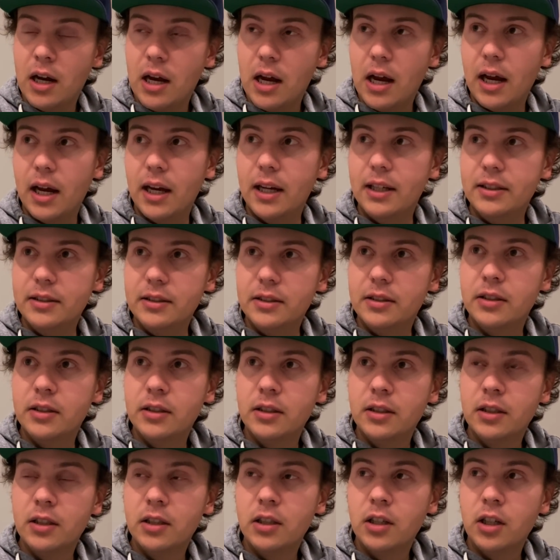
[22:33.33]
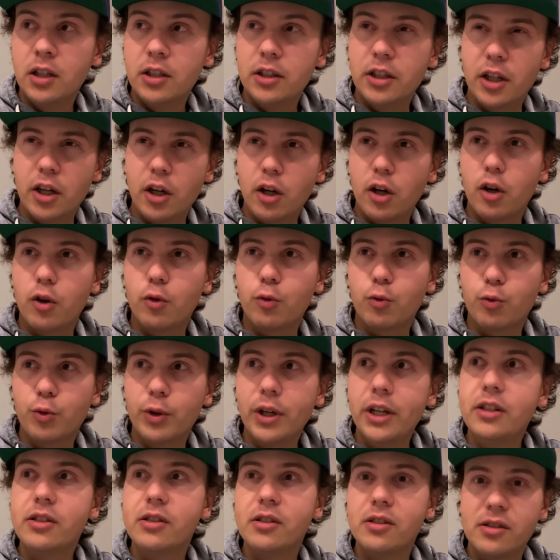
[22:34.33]
And there are
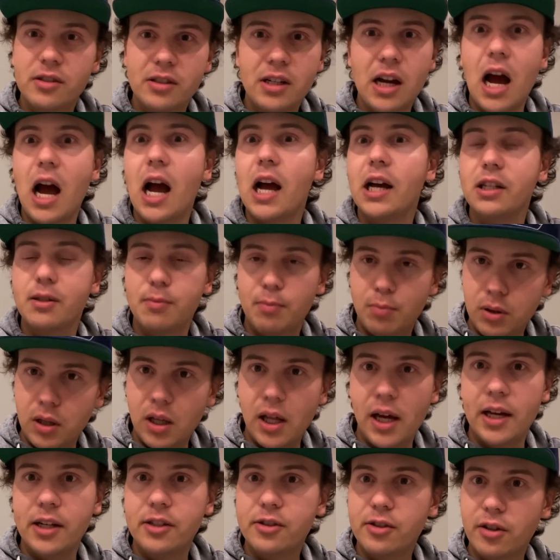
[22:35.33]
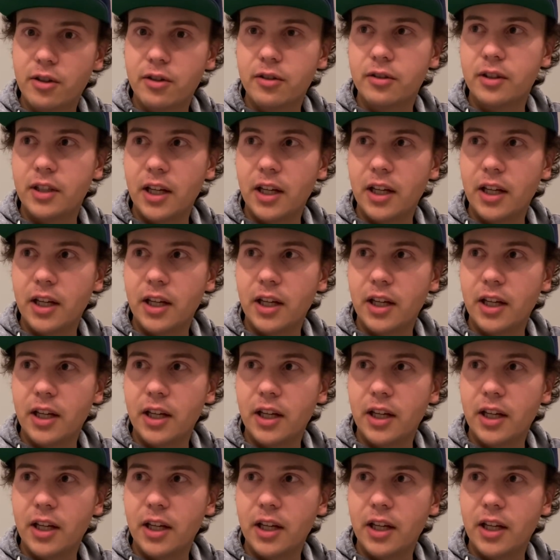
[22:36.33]
reasons guys play certain